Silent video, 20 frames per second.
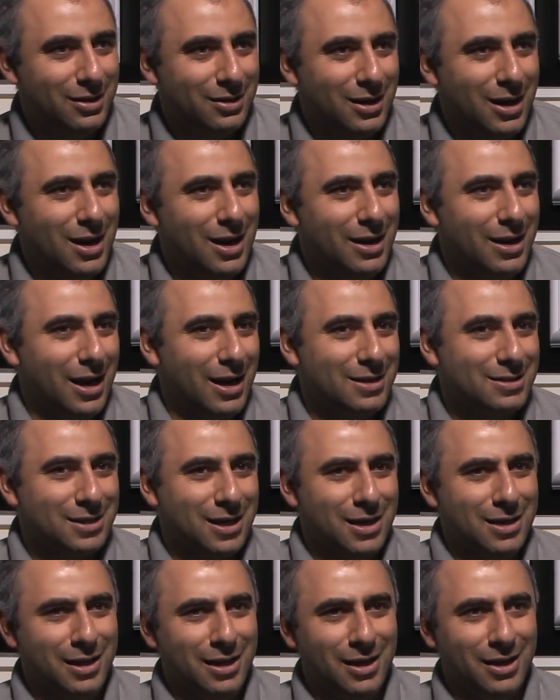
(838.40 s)
really nice
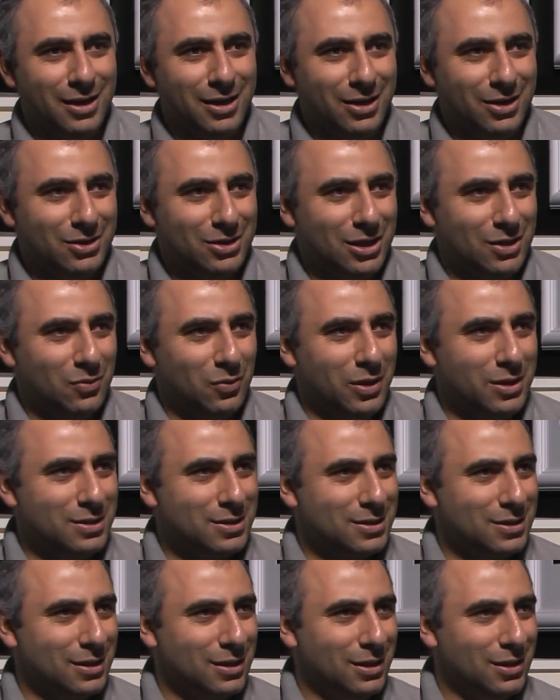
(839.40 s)
idea here that
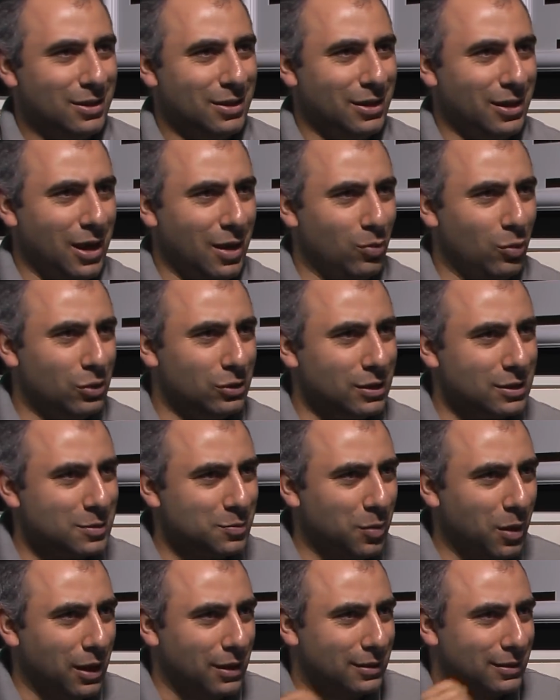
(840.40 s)
wins the game on the
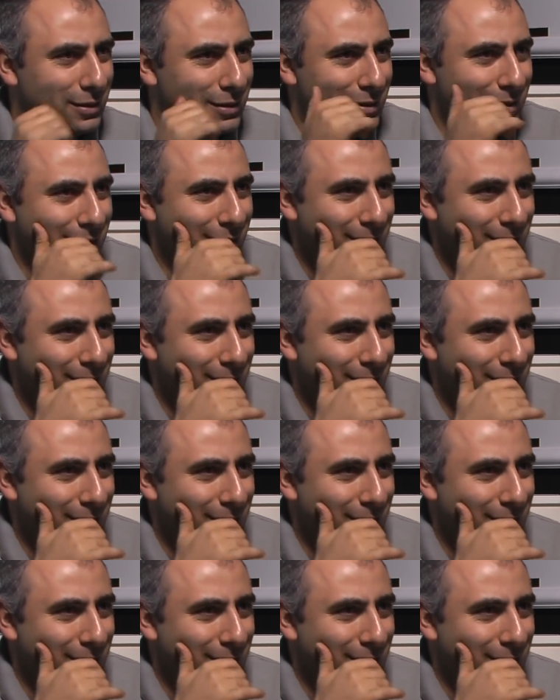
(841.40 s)
spot.